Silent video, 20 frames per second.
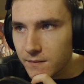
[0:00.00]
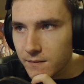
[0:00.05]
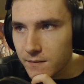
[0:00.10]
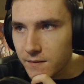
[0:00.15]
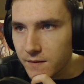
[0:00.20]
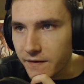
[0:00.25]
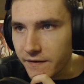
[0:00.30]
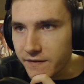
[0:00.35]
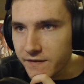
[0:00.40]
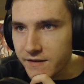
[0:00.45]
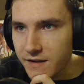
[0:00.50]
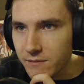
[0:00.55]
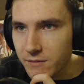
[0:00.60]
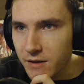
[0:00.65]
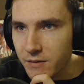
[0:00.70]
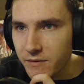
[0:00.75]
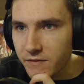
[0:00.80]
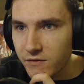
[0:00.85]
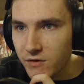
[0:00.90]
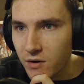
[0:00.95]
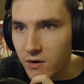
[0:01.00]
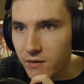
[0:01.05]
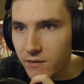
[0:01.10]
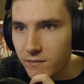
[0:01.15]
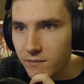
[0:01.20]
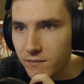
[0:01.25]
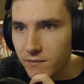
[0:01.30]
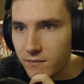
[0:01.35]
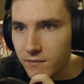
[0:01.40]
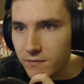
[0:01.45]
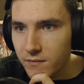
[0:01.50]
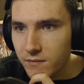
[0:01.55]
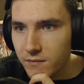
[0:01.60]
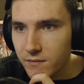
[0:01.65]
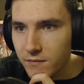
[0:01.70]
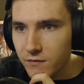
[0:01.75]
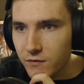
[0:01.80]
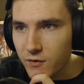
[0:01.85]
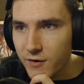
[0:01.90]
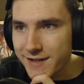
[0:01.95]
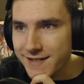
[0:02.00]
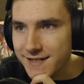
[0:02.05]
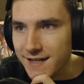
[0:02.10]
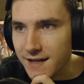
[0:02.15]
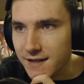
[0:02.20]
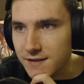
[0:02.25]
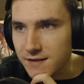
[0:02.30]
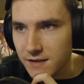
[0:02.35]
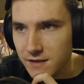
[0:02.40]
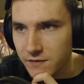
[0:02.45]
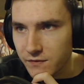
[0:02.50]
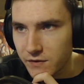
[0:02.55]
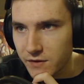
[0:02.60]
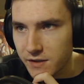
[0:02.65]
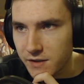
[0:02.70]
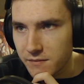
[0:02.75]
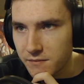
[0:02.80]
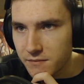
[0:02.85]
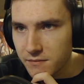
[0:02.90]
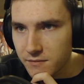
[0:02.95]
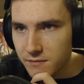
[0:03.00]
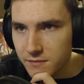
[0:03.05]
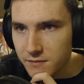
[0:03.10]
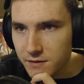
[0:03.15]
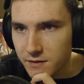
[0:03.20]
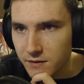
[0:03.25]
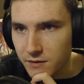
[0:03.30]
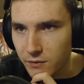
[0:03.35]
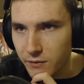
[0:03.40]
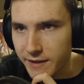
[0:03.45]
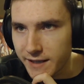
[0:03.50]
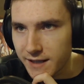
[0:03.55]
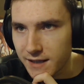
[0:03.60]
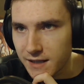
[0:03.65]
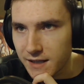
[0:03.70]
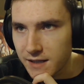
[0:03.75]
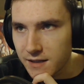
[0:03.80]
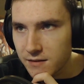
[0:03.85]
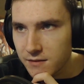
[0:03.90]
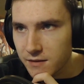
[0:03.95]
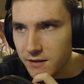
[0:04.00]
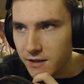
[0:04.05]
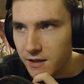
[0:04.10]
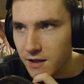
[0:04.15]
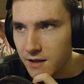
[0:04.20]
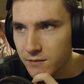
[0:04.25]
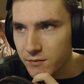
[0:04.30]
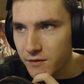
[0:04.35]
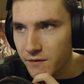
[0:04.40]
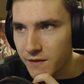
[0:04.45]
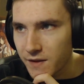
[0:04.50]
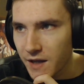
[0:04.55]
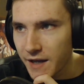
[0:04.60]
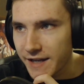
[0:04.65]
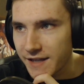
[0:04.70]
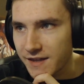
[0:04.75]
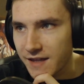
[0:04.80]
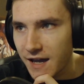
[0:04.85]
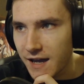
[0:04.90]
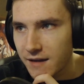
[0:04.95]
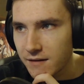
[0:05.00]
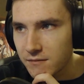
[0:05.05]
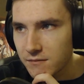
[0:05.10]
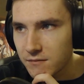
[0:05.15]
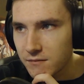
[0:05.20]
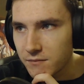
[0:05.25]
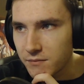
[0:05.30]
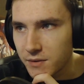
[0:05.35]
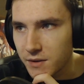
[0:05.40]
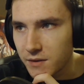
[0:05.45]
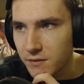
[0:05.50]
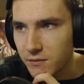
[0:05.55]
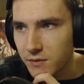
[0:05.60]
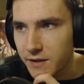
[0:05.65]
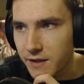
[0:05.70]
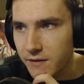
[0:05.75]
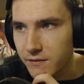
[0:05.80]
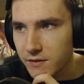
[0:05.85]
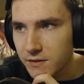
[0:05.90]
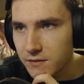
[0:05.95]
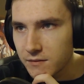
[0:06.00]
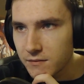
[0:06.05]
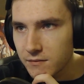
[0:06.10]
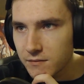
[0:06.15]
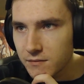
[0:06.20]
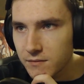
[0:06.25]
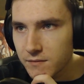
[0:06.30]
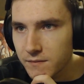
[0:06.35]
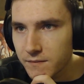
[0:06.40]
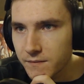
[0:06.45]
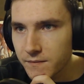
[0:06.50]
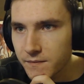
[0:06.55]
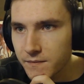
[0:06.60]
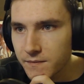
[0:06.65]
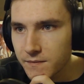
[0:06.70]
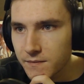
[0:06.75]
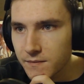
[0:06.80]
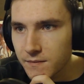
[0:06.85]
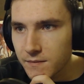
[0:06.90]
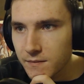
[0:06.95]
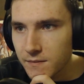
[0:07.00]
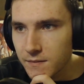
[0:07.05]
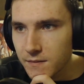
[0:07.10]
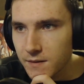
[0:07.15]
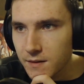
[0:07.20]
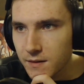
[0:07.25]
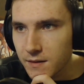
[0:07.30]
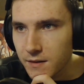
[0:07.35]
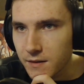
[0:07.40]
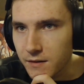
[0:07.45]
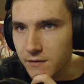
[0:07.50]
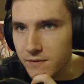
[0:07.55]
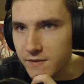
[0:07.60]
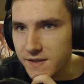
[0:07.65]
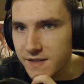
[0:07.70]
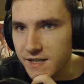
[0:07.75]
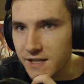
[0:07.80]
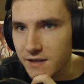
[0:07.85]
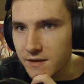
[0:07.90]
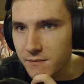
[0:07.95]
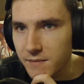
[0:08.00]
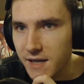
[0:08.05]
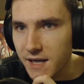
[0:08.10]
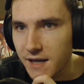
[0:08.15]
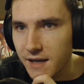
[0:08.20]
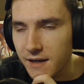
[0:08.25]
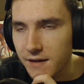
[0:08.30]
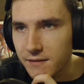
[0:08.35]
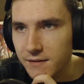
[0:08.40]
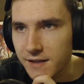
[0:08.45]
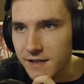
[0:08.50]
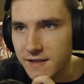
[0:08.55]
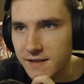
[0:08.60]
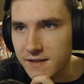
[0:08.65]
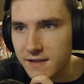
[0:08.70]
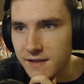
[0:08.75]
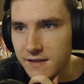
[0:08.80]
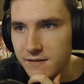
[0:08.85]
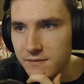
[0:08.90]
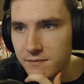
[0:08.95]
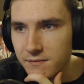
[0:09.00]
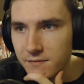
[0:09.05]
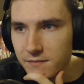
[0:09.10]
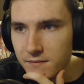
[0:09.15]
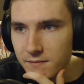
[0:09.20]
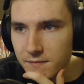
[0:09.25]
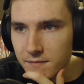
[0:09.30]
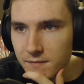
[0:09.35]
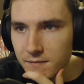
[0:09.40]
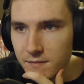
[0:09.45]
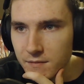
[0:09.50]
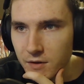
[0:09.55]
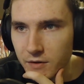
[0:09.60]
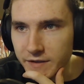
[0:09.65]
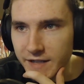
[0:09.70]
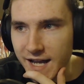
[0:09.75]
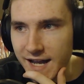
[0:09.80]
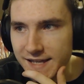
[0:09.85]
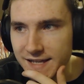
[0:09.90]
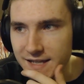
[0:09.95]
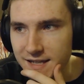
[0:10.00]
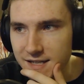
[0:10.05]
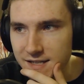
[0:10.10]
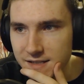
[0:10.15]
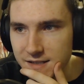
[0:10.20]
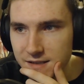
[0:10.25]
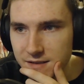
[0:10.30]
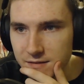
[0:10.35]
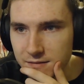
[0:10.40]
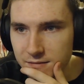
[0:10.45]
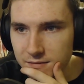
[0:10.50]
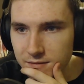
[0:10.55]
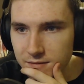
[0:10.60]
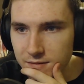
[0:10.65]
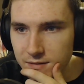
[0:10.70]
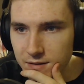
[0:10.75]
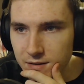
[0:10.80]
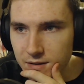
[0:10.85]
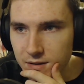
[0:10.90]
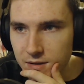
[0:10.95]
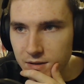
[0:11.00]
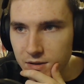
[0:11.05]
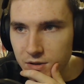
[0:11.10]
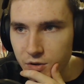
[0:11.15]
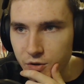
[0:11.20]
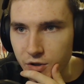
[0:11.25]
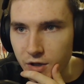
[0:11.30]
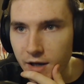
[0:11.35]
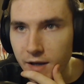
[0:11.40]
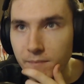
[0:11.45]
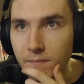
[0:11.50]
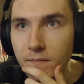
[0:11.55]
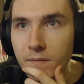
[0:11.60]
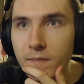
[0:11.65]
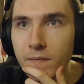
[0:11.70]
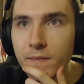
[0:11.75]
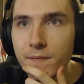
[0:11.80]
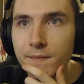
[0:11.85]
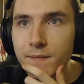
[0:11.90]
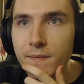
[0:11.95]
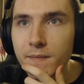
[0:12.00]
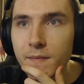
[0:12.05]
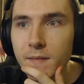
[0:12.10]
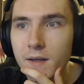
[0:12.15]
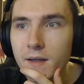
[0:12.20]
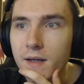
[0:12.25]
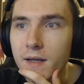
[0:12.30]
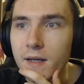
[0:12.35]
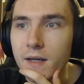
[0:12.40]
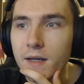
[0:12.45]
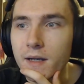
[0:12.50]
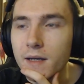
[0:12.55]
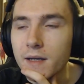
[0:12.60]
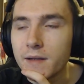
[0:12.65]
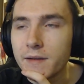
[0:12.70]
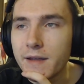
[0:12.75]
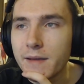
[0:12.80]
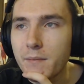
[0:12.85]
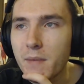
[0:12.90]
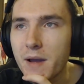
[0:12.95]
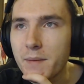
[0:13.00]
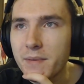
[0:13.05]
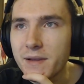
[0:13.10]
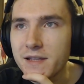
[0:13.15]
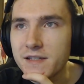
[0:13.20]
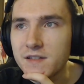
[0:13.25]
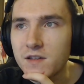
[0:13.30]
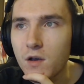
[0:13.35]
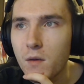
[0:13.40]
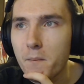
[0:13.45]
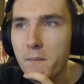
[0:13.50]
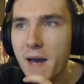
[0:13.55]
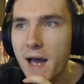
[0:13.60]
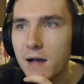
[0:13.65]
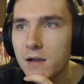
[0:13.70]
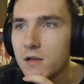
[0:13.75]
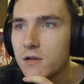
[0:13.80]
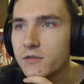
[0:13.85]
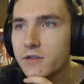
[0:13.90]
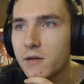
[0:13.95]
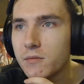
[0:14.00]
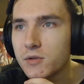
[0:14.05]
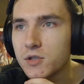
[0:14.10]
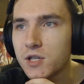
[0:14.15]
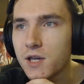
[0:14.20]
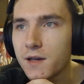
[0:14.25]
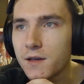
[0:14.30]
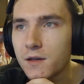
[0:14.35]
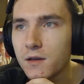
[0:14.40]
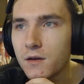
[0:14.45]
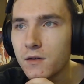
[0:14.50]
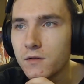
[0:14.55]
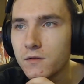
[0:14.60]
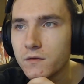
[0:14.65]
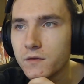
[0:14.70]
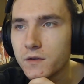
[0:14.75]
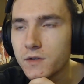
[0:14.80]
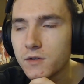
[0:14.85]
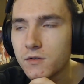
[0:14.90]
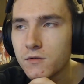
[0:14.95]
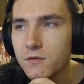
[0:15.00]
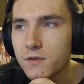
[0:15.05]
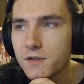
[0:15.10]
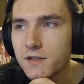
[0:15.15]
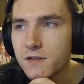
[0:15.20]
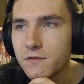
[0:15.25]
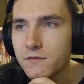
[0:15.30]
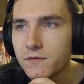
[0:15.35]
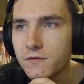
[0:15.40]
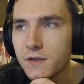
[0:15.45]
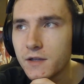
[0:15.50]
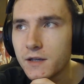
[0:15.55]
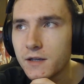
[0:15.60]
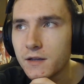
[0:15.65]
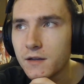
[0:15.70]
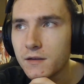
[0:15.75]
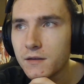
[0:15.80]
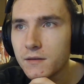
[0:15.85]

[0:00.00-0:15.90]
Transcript: doesn't seem like we've got voice actors for them, annoyingly. I kind of would have liked that, but whatever. I don't see them here listed on any list. Shame. Uh, they might be listed on Mal. I'll double check over the course of the